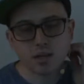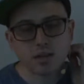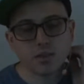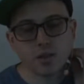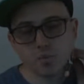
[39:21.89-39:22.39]

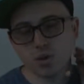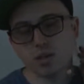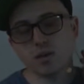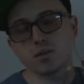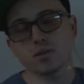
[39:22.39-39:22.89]
than
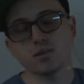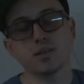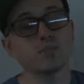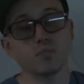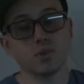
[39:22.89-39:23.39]
we
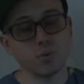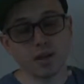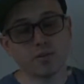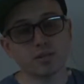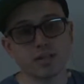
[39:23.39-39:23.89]

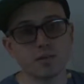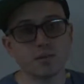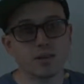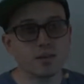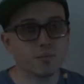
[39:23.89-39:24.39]
ever did
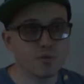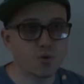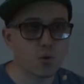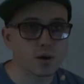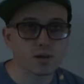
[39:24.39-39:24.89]

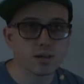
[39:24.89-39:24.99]
before.